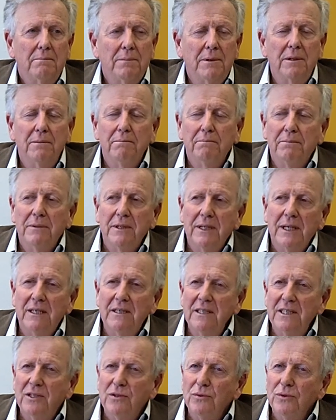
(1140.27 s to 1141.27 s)
But
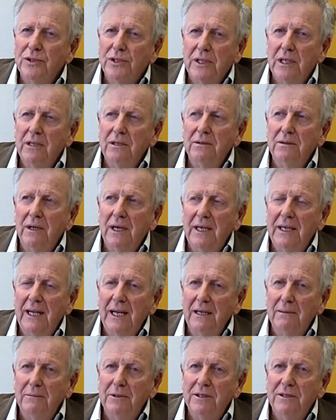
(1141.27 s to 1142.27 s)
there is also an
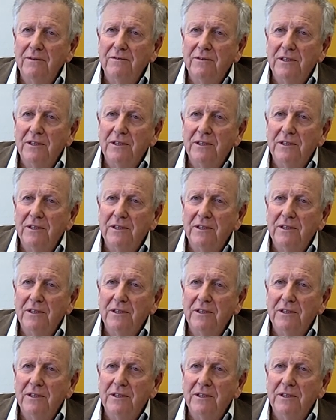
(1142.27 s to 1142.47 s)
element